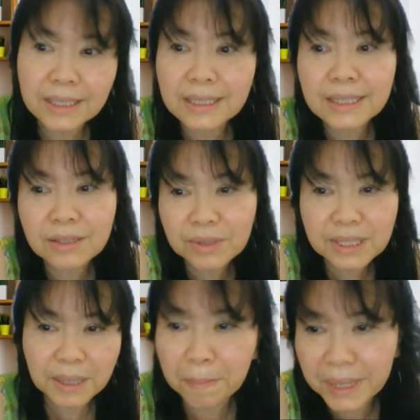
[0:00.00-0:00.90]
It's so
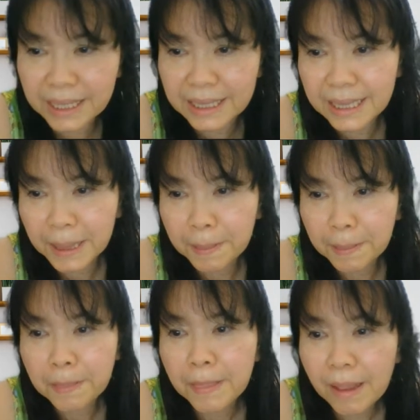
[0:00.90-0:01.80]
simple.
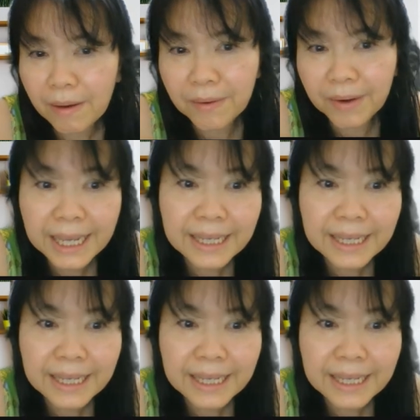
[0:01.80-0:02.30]
Alright.